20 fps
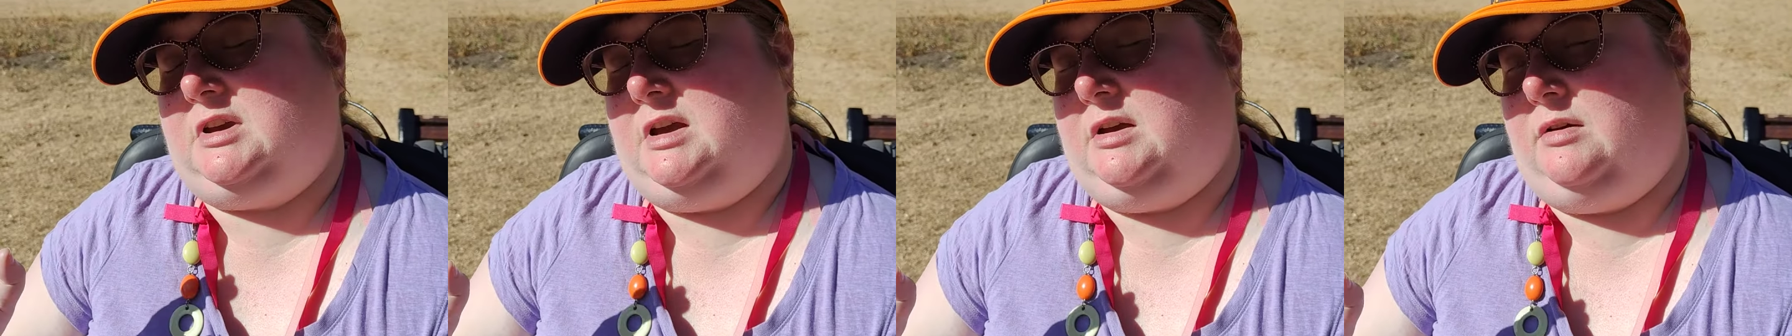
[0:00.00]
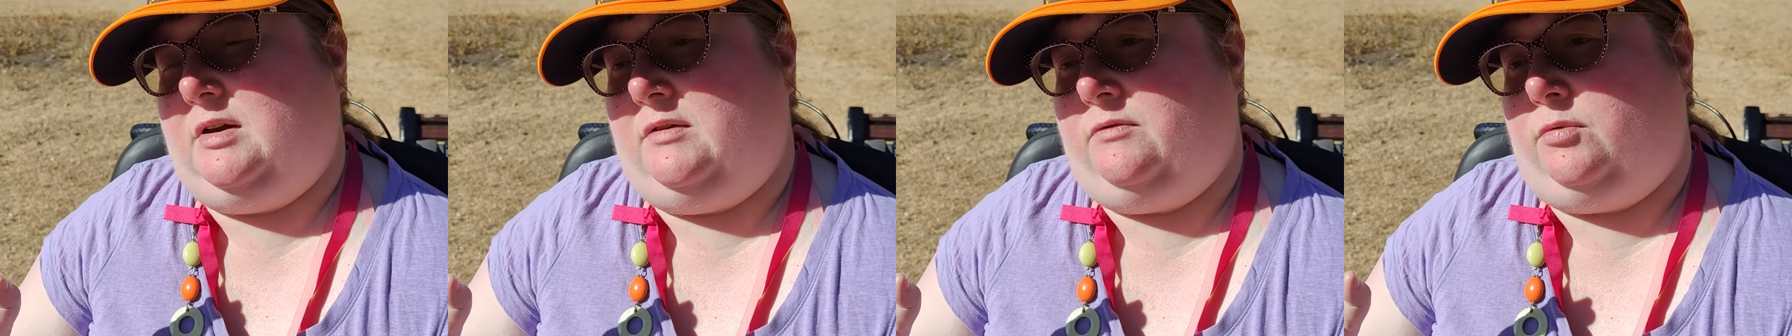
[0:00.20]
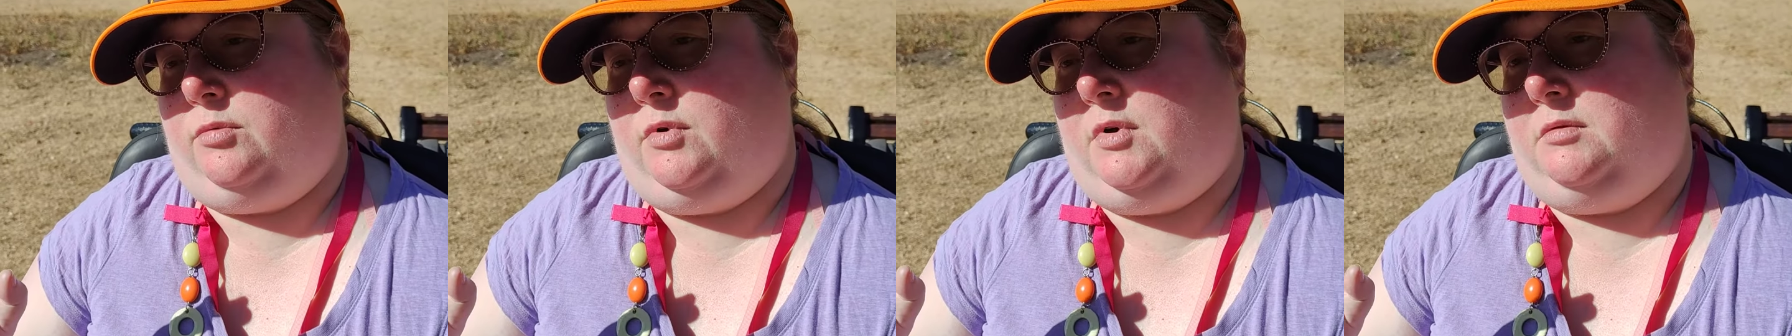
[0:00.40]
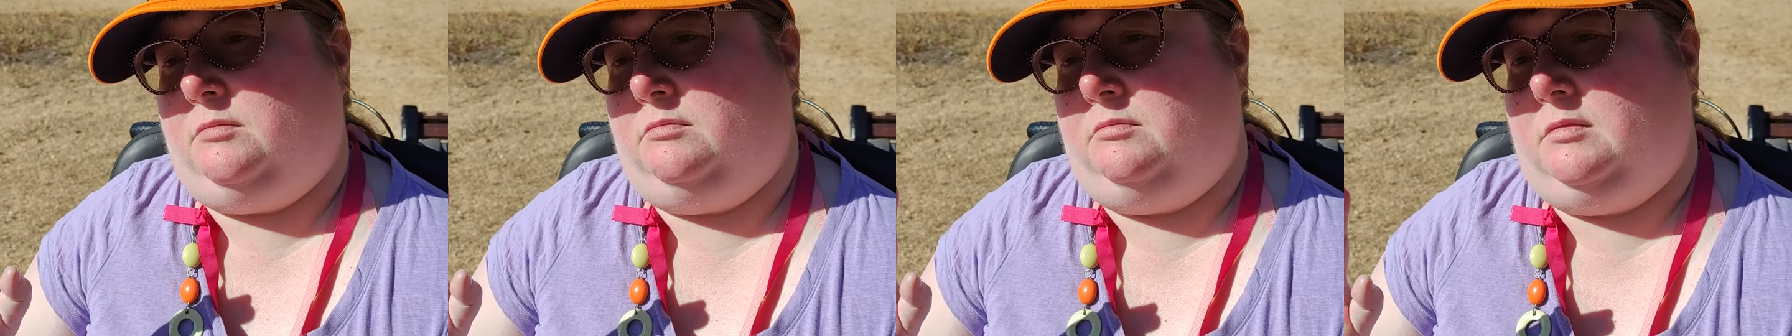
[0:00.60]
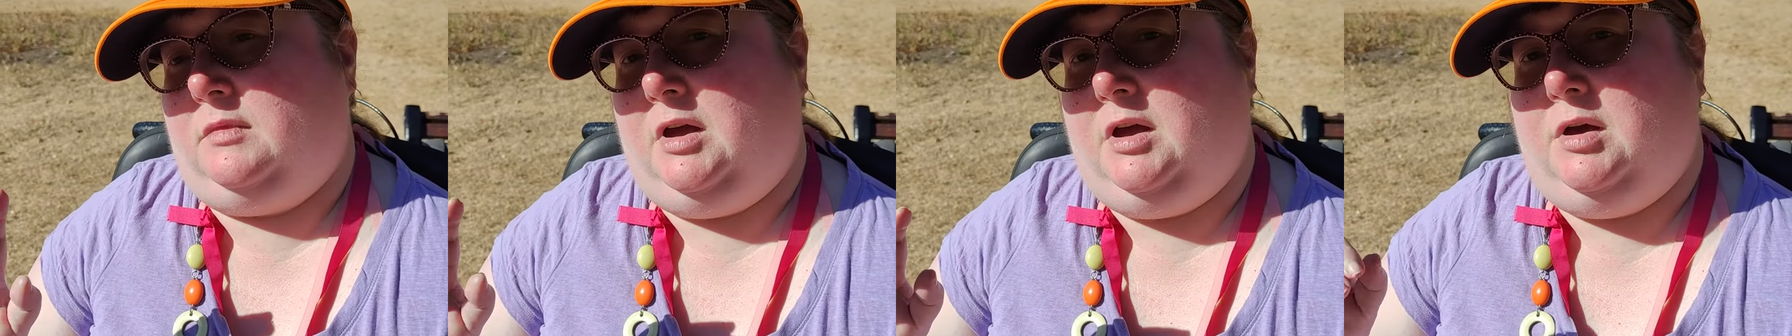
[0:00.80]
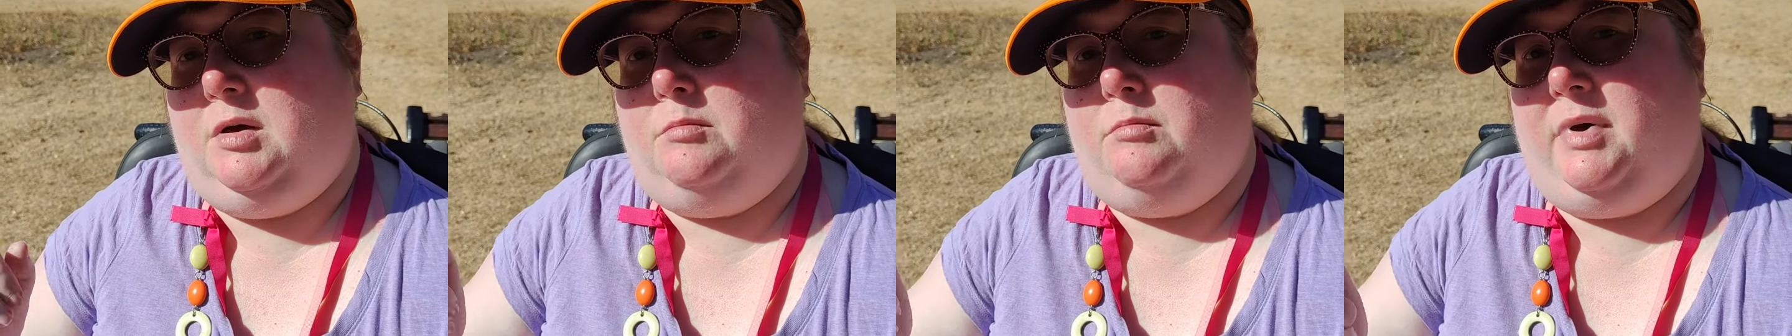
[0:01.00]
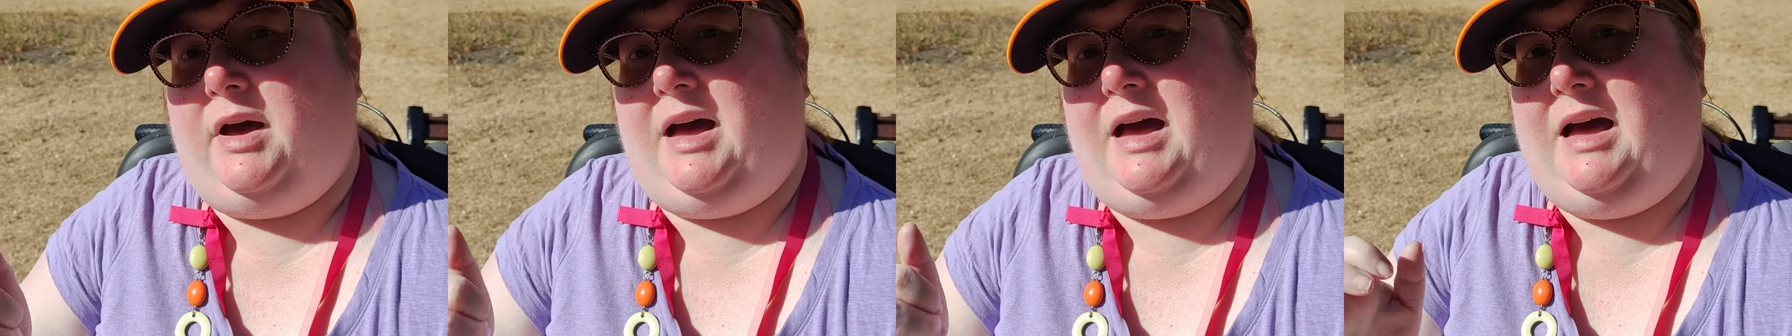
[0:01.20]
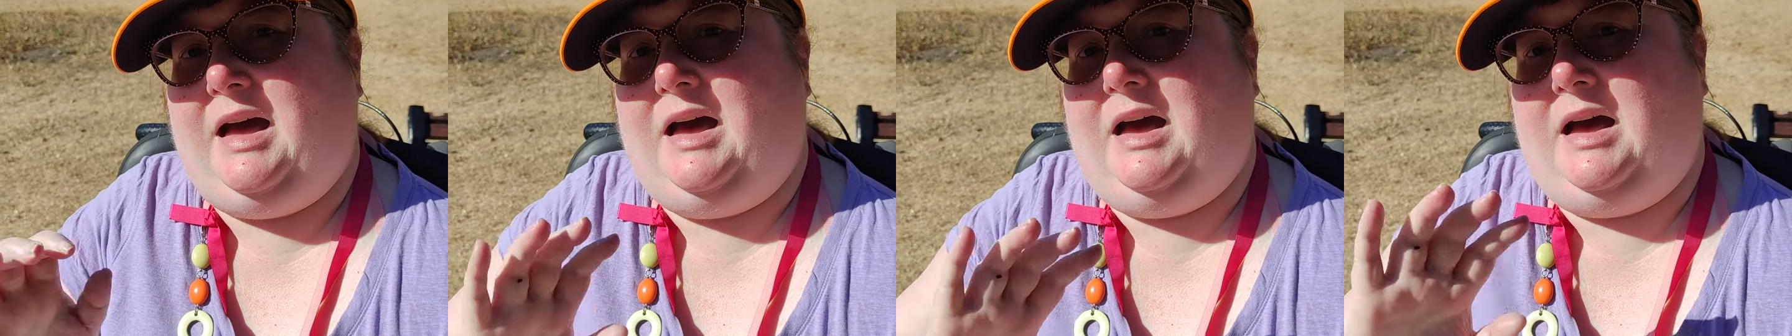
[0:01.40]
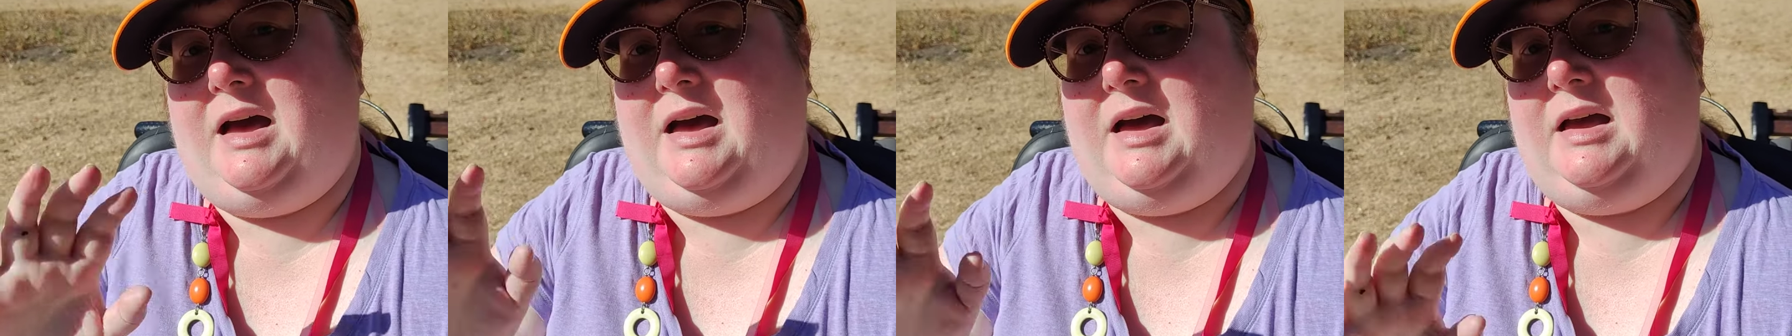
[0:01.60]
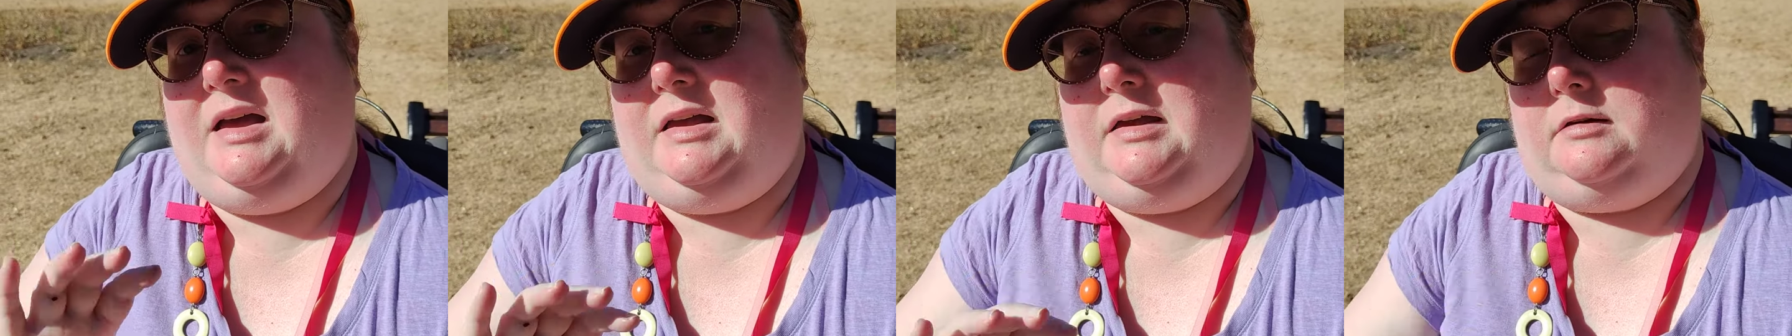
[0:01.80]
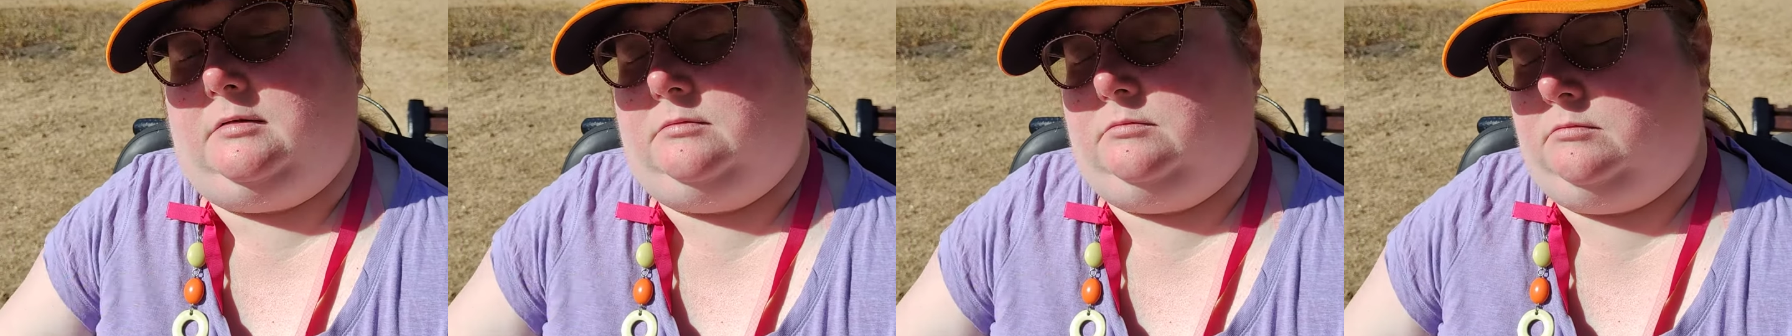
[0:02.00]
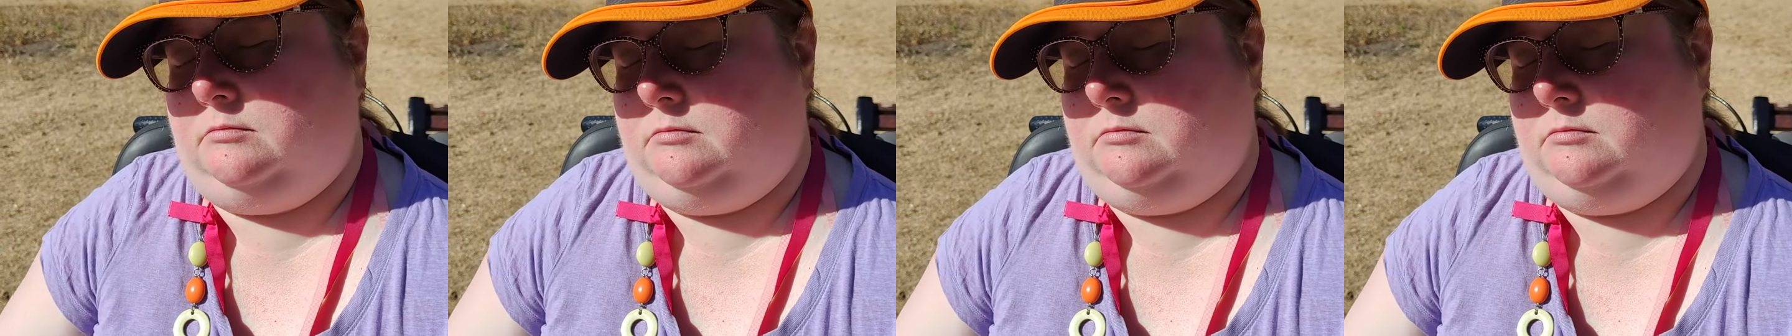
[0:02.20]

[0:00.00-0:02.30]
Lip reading: everyone. Bye.